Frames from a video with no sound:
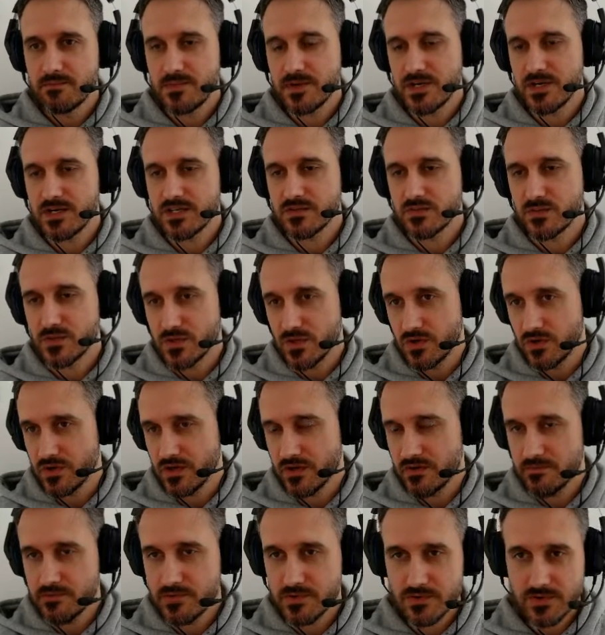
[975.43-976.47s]
but we
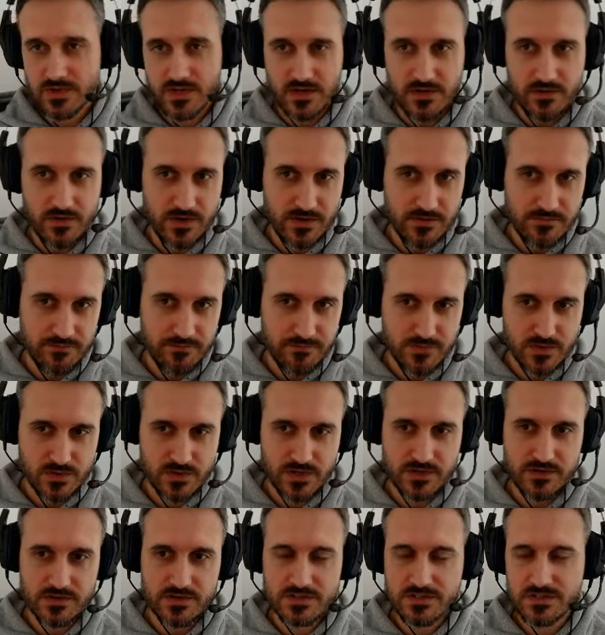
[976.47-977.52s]
don't have Bulgaria.
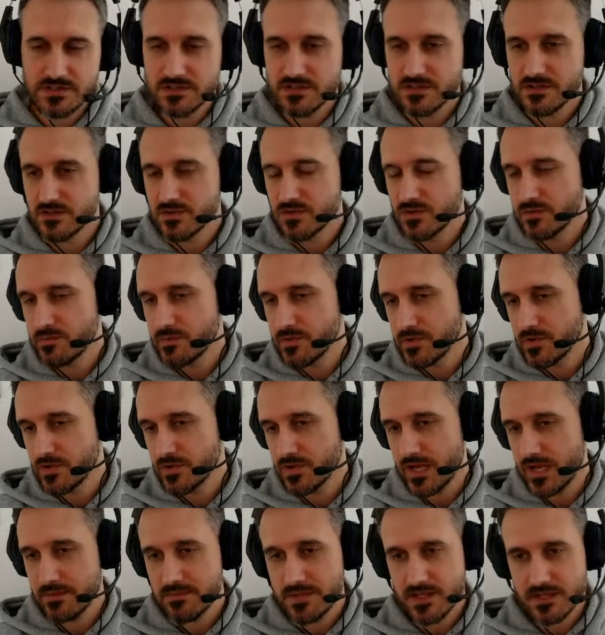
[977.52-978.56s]
Bulgaria is in the European
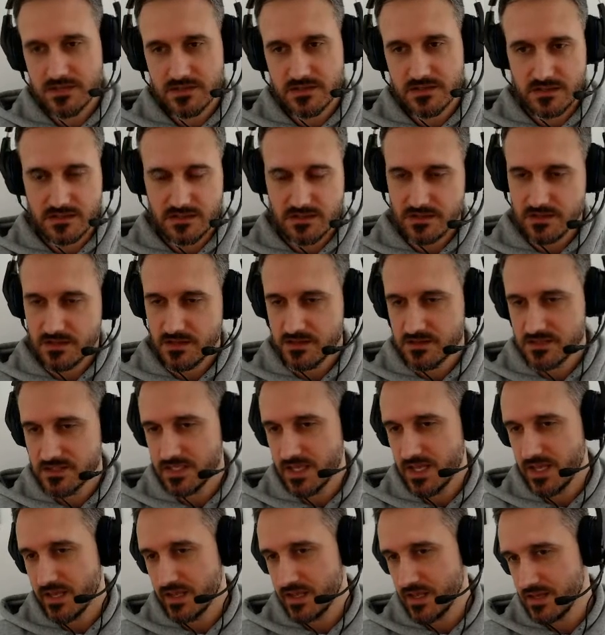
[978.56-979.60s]
Union. I'm not
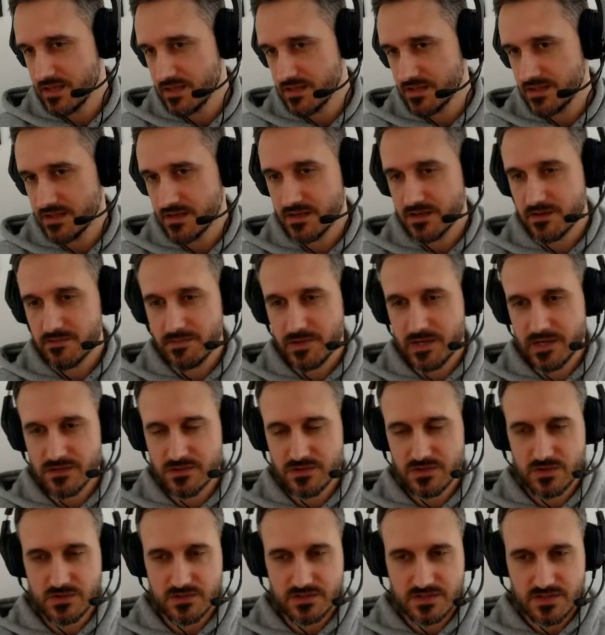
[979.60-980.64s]
saying anything
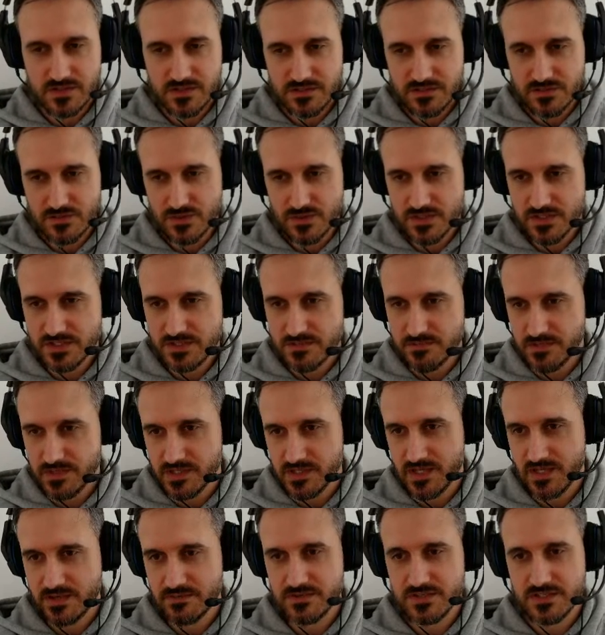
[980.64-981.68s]
about those countries,
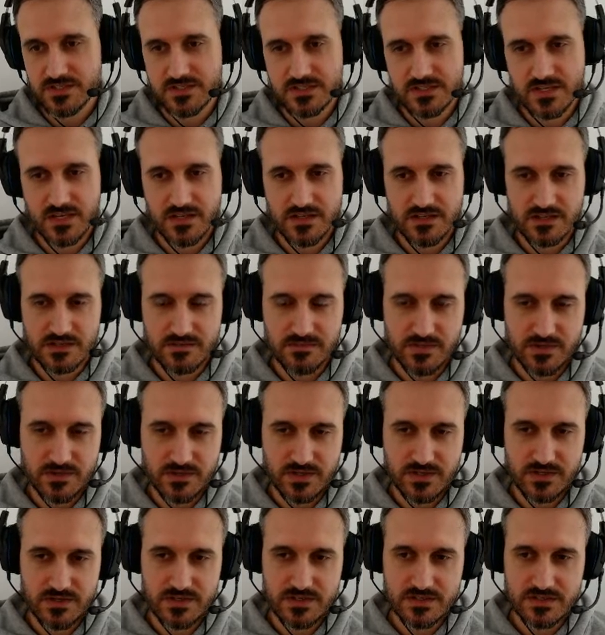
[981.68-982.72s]
but I'm just saying that
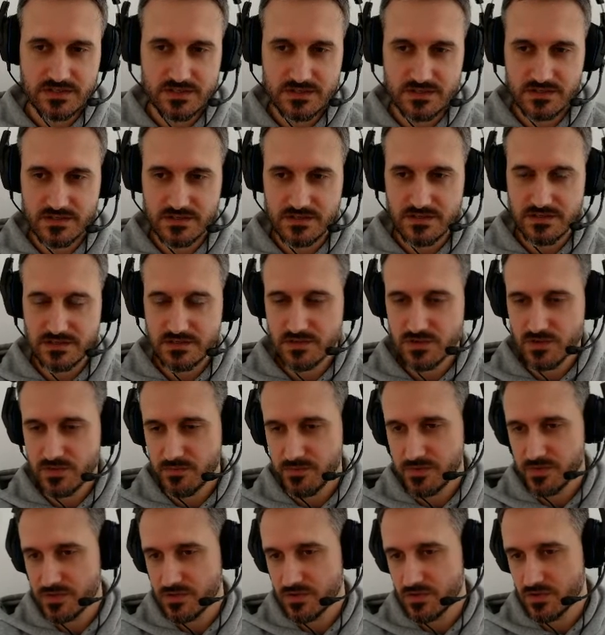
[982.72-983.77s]
Bulgaria is in the
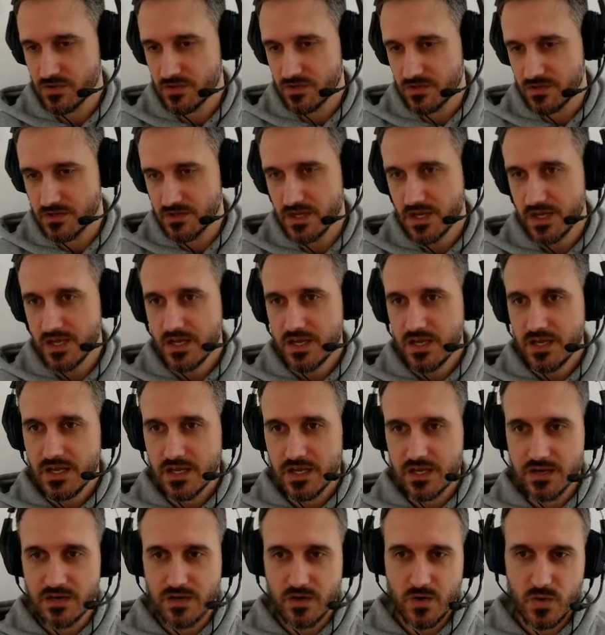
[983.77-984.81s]
European Union,
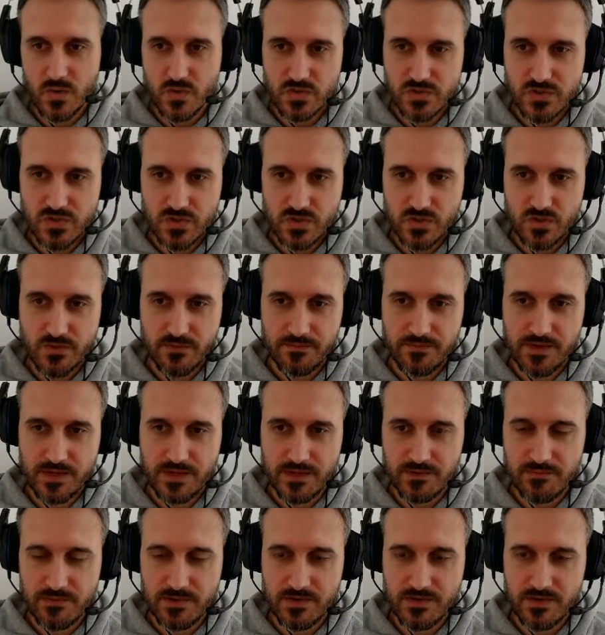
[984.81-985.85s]
and also
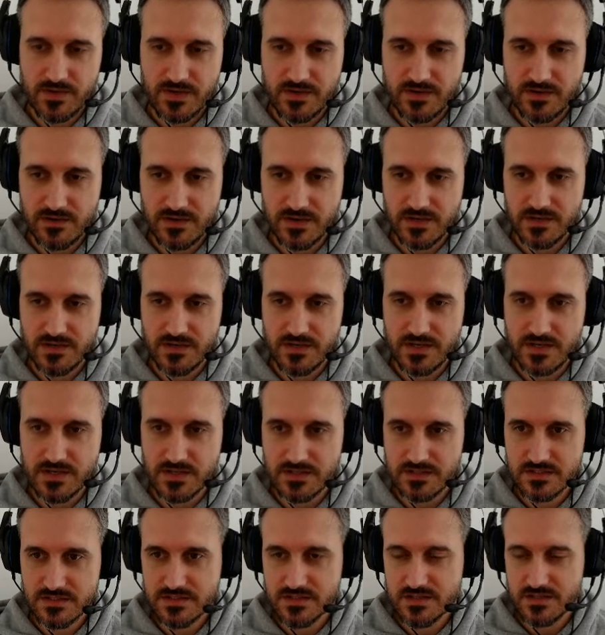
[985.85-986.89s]
Bulgarian
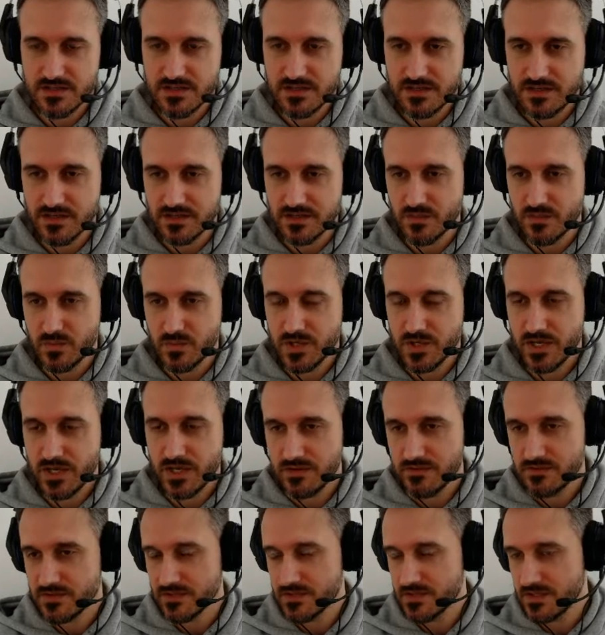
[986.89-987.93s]
is, we
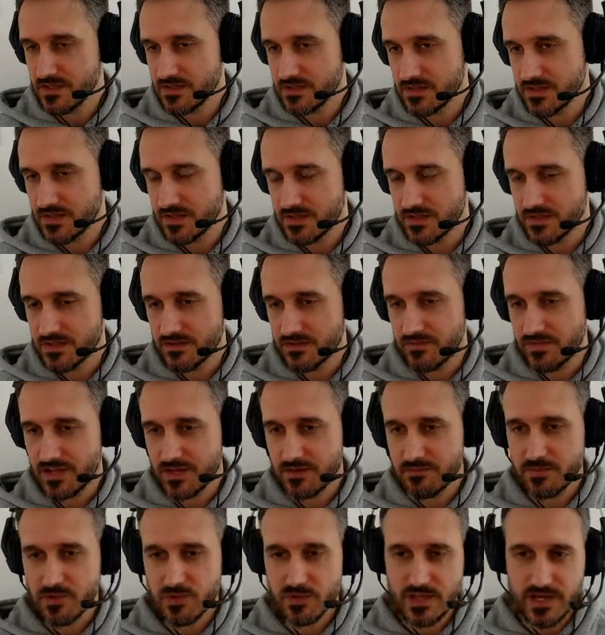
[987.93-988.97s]
have it in
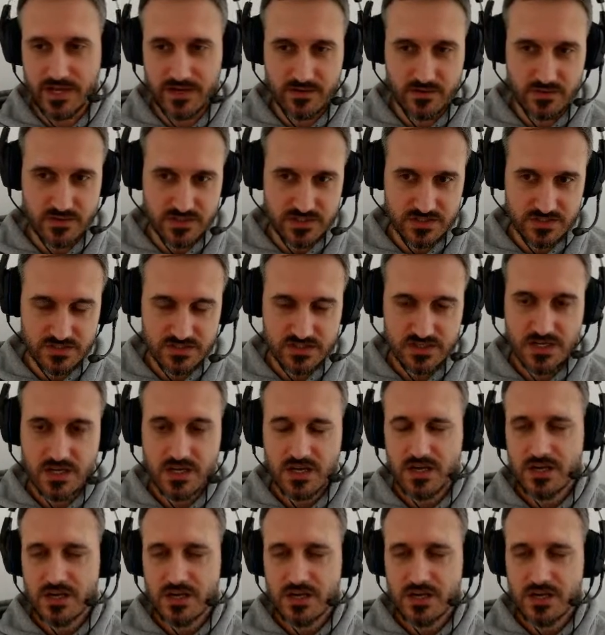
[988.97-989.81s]
available languages.